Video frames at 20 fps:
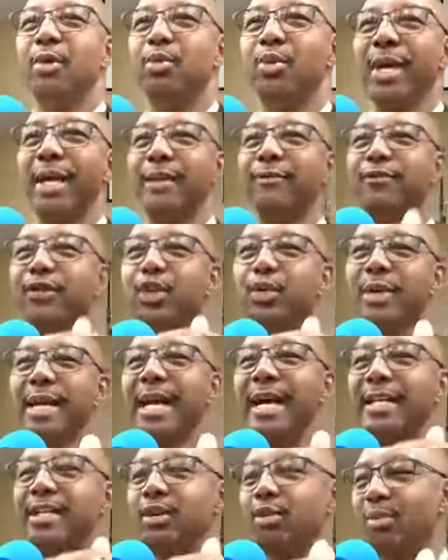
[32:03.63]
What if you
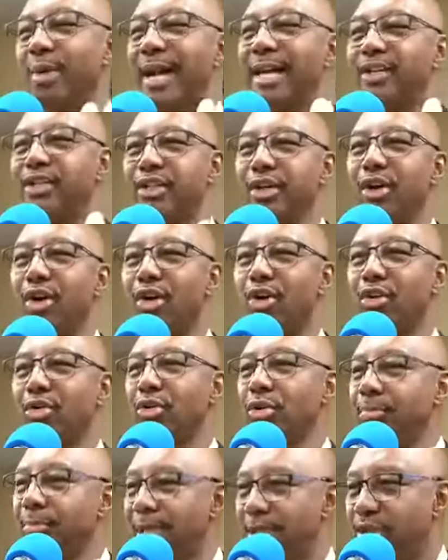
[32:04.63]
had to write your own
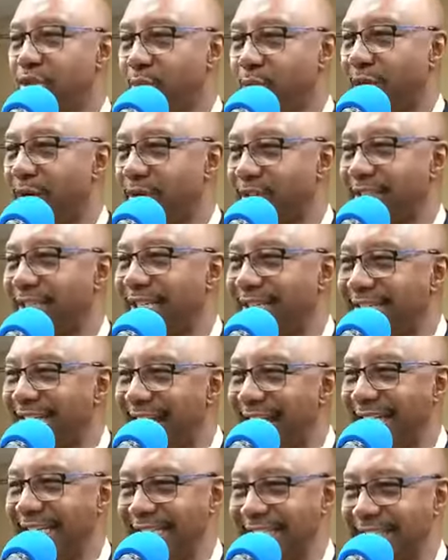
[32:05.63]
obituary
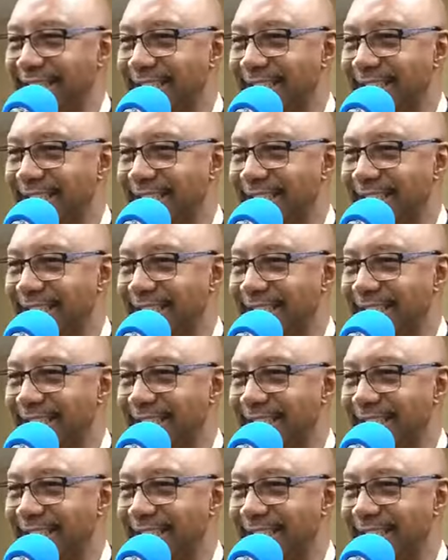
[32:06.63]
tonight?